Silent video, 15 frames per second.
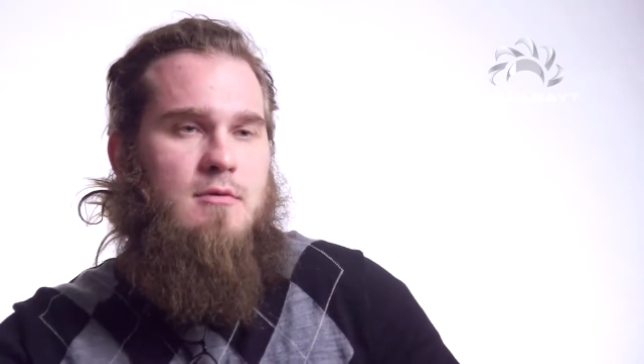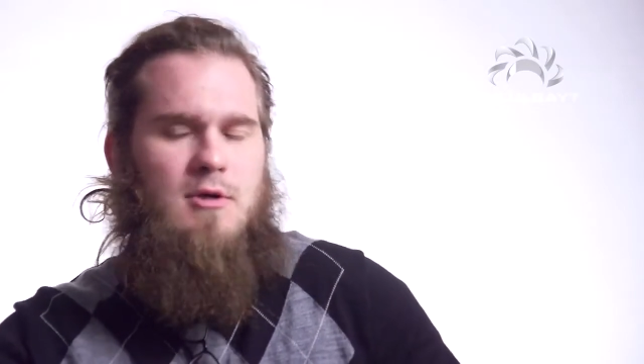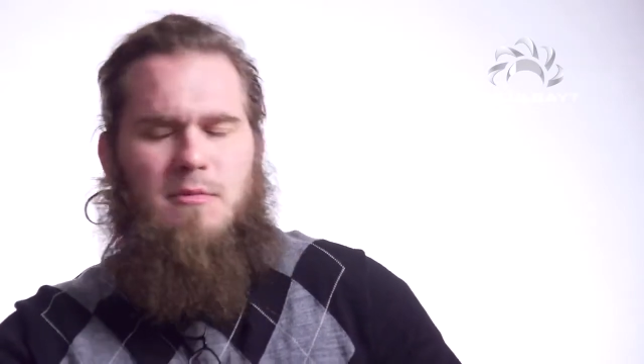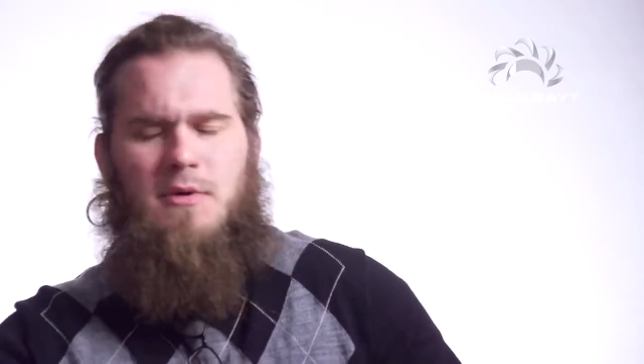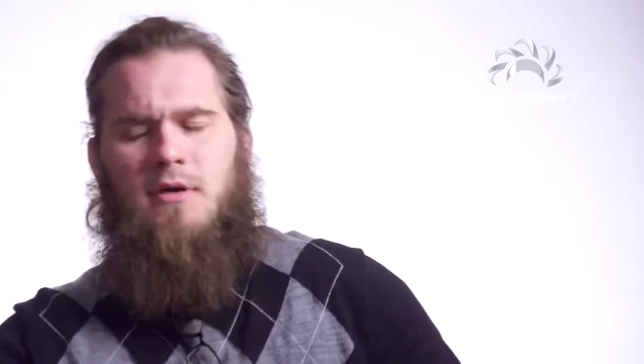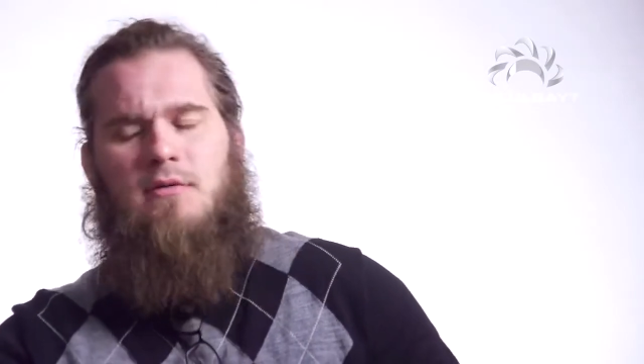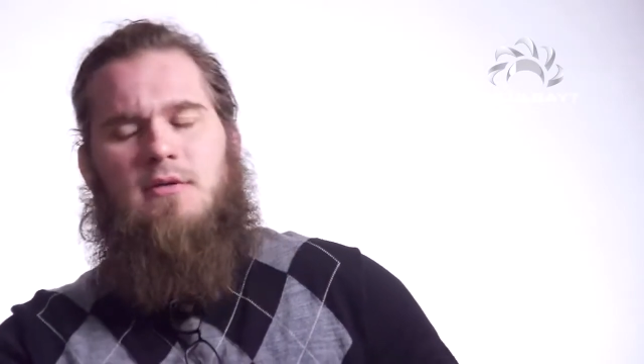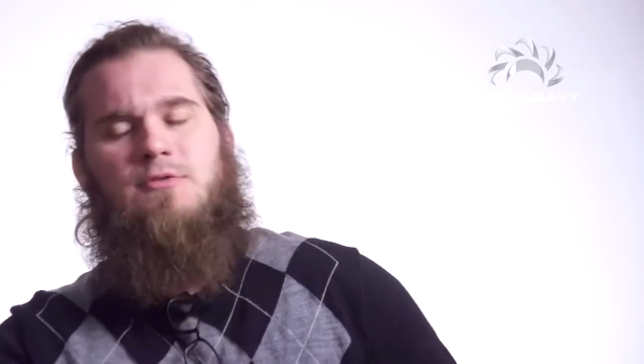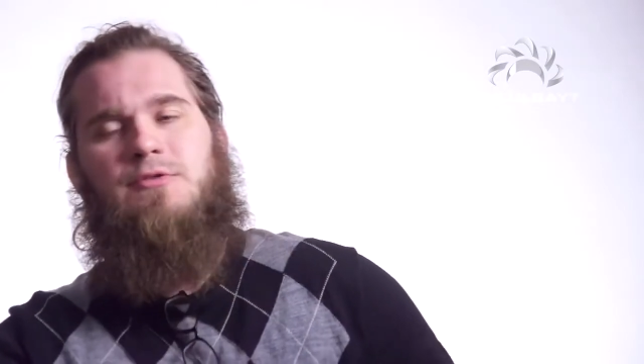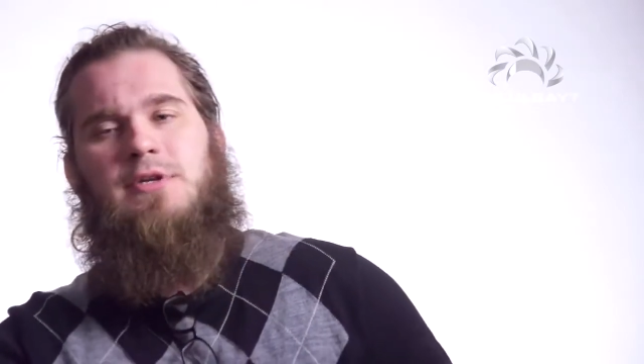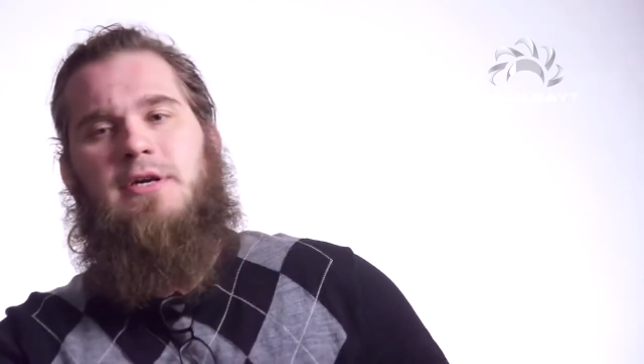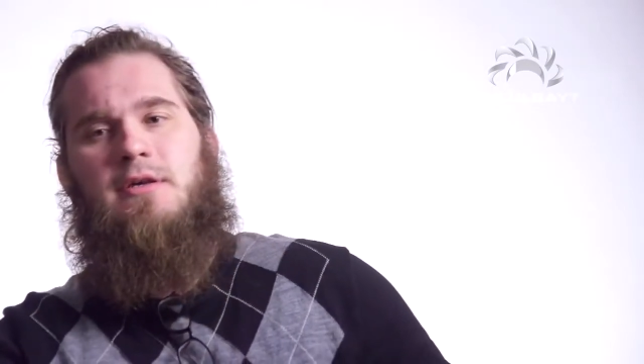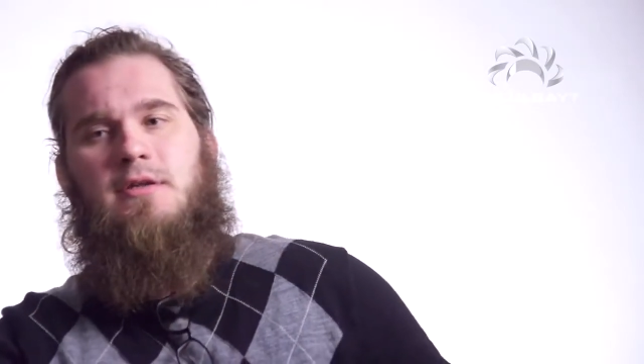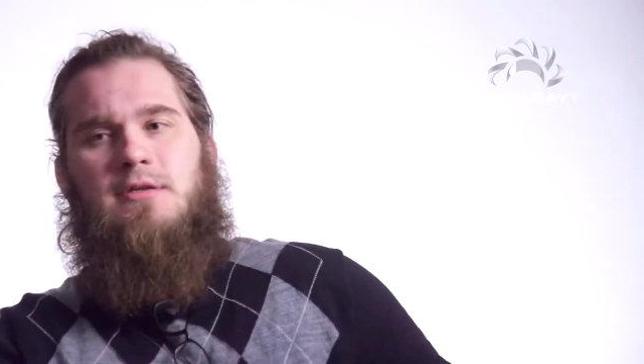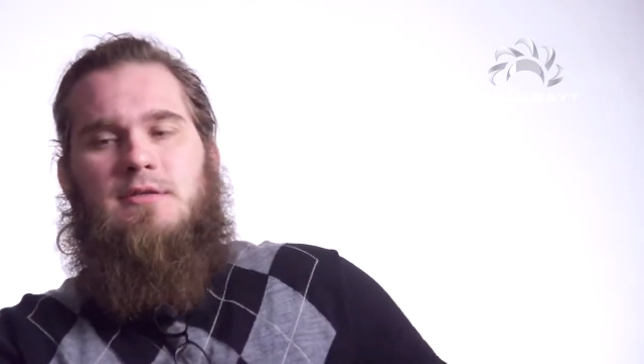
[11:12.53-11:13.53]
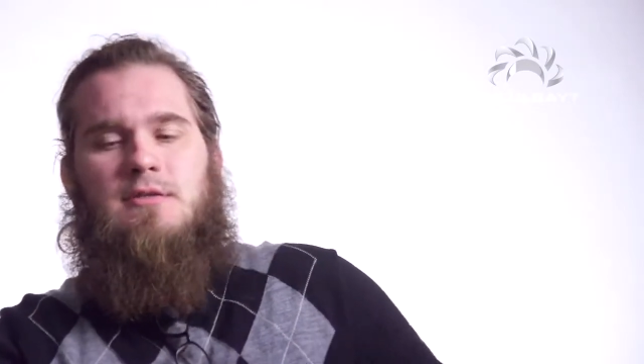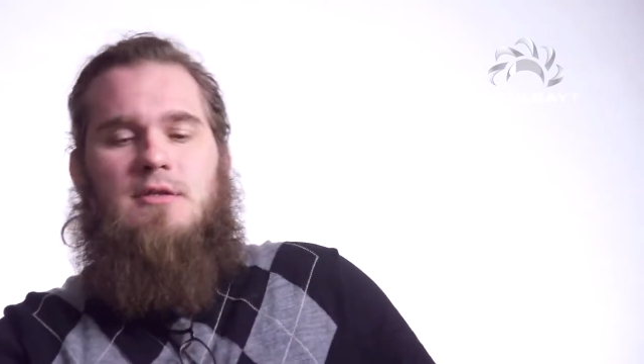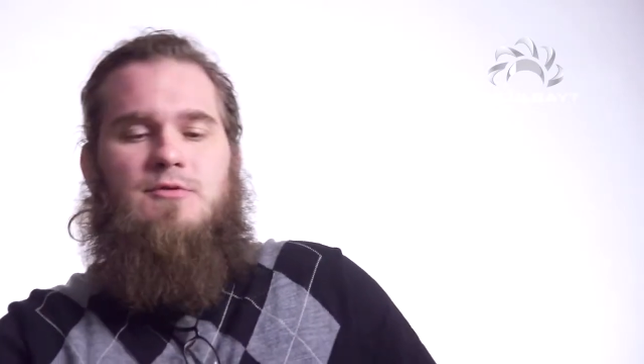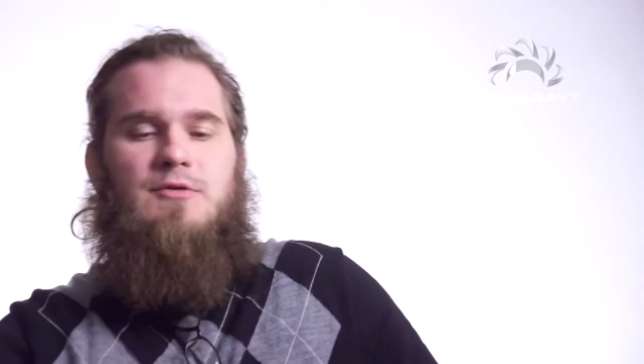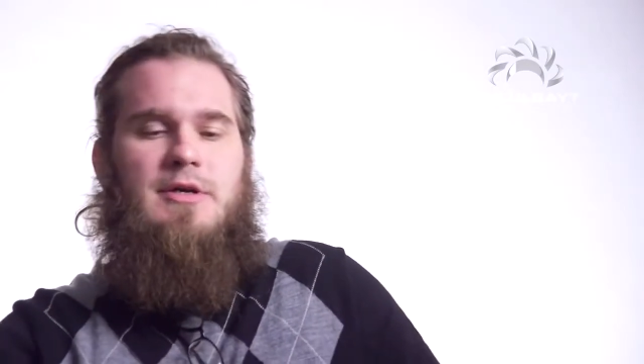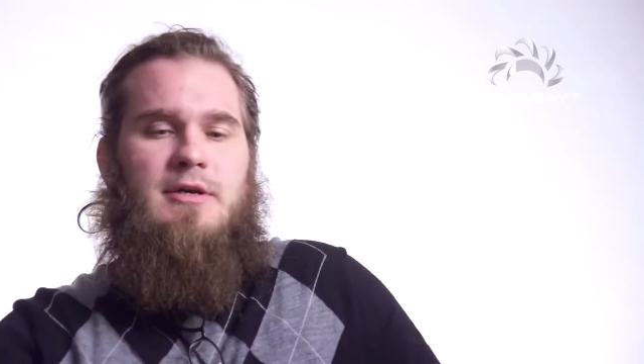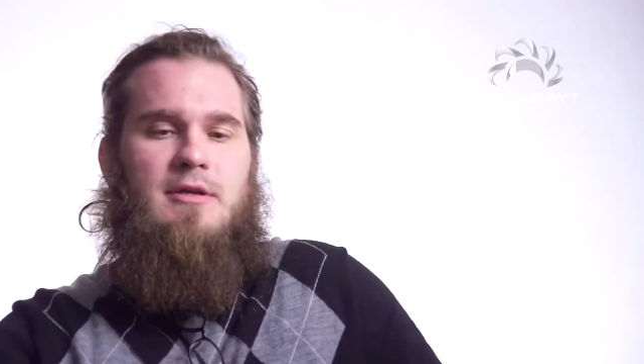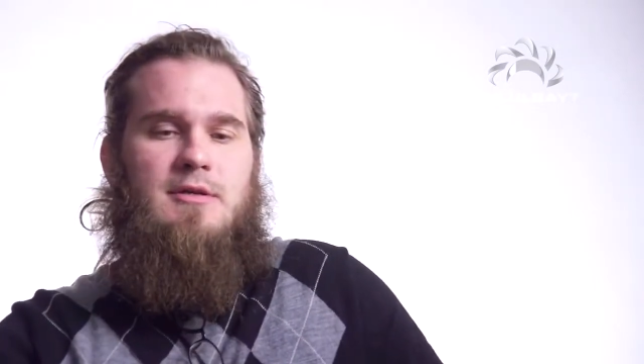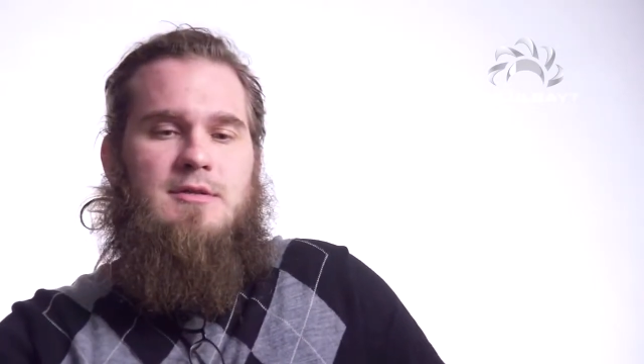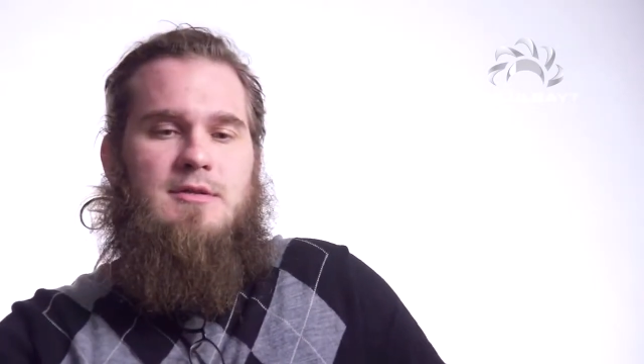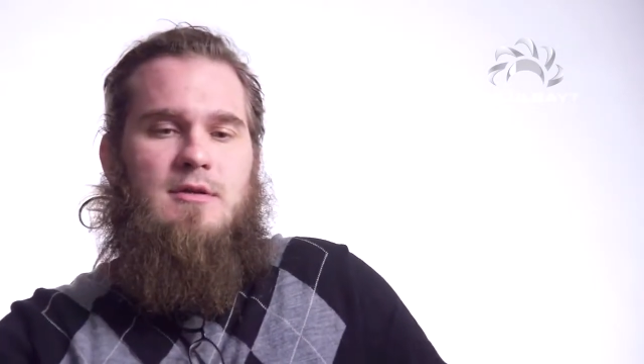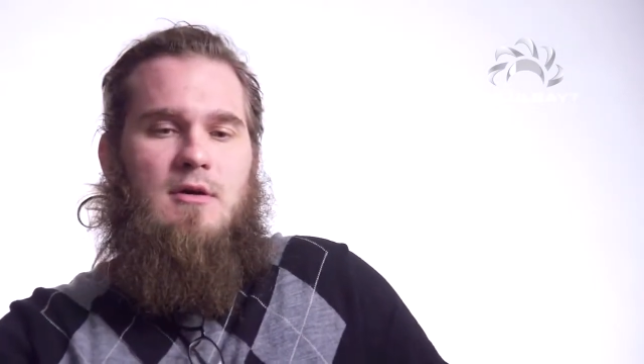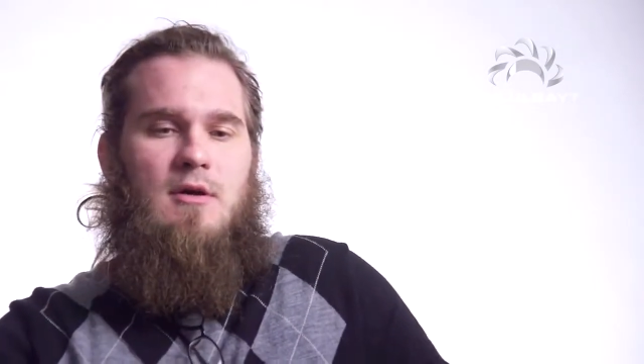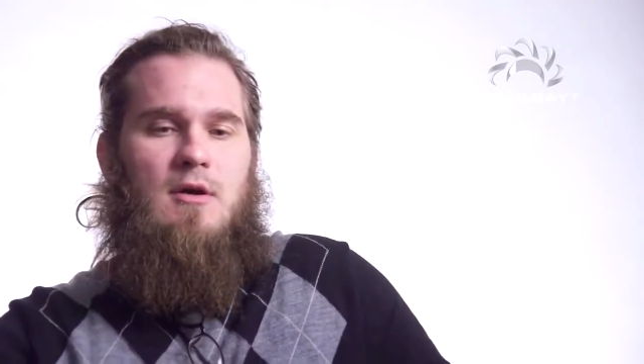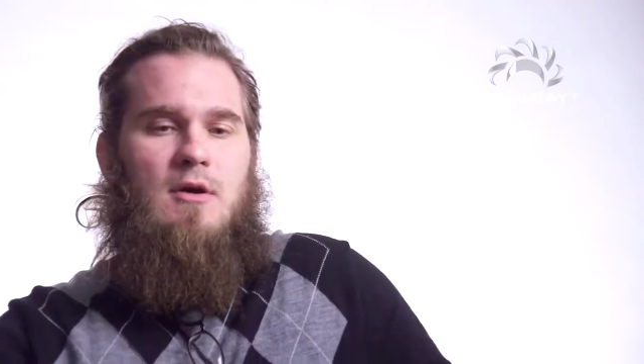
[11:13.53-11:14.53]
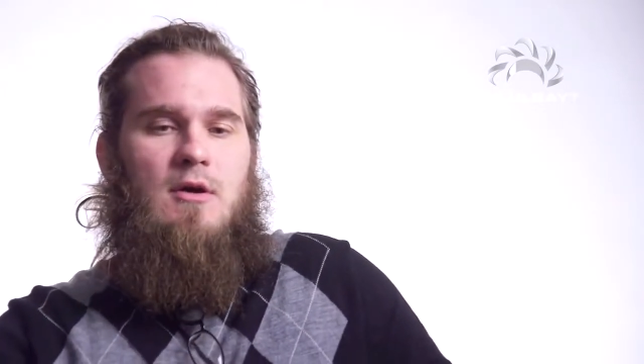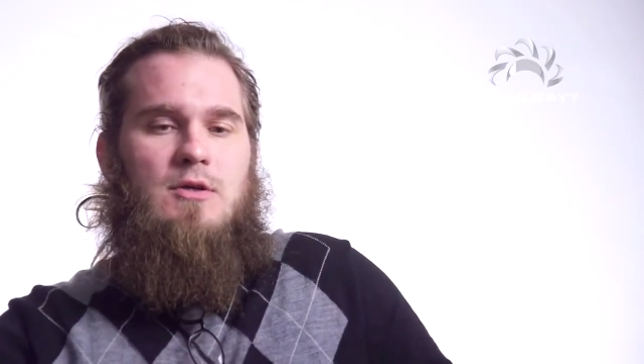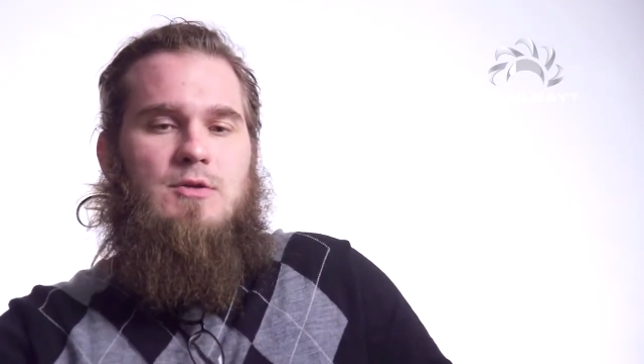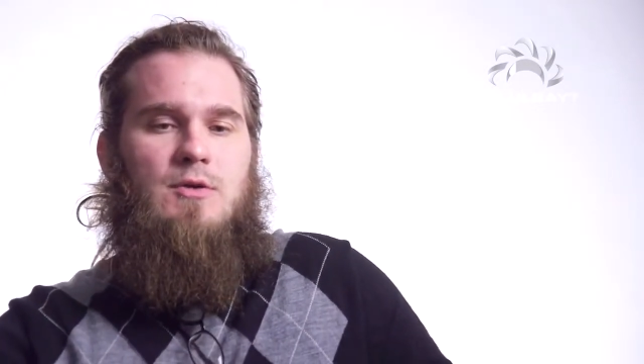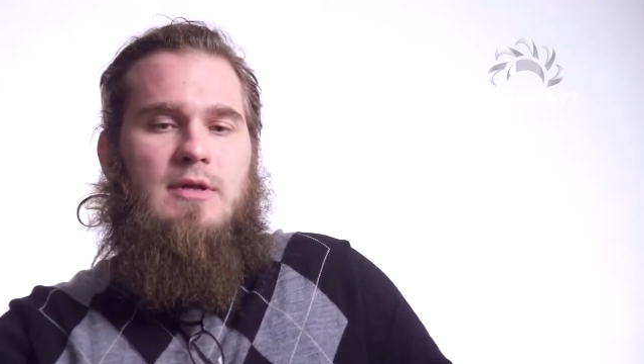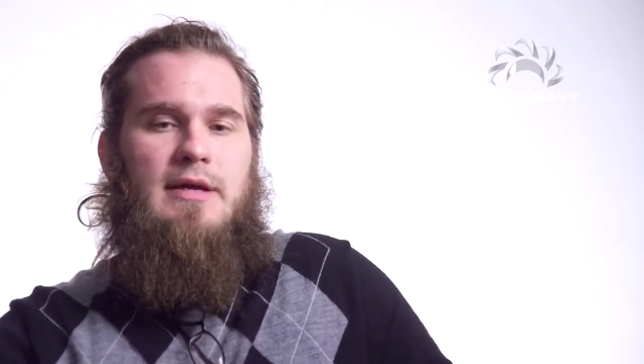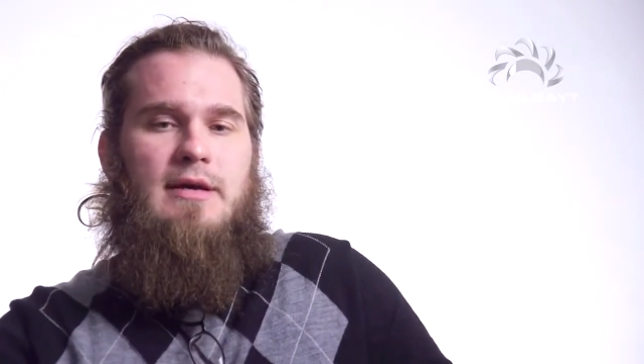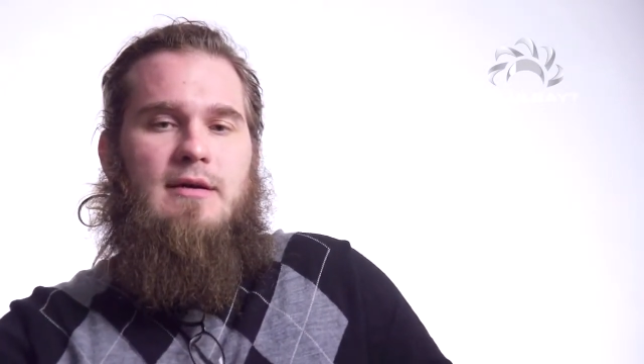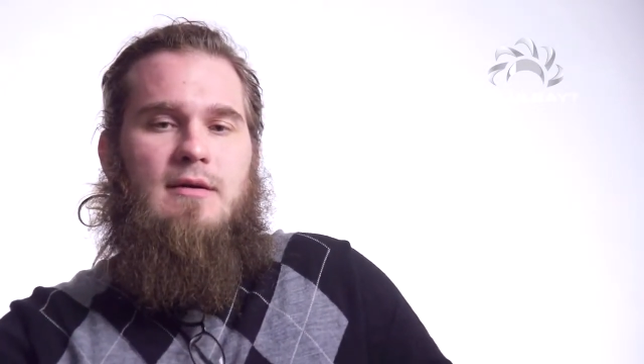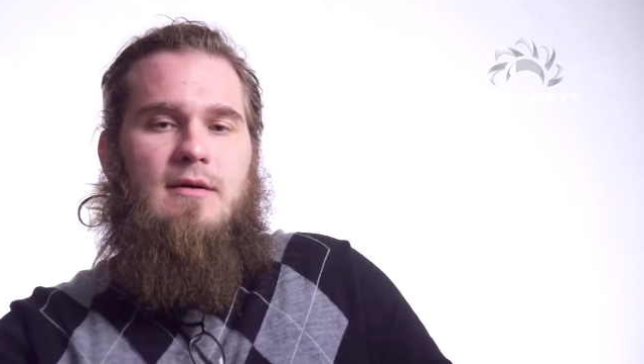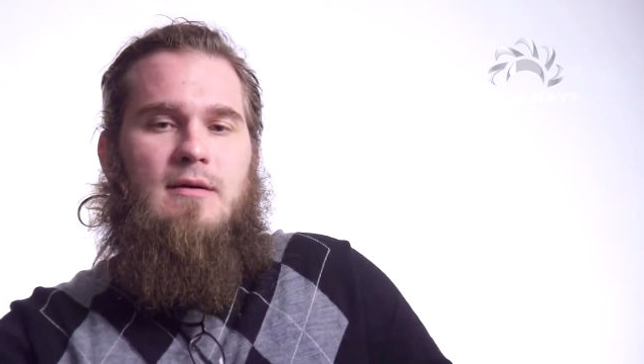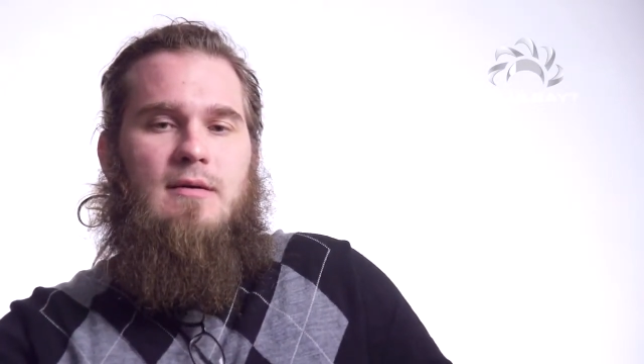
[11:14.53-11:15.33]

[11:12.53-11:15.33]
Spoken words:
Come on, it's ridiculous. It's ridiculous. So like,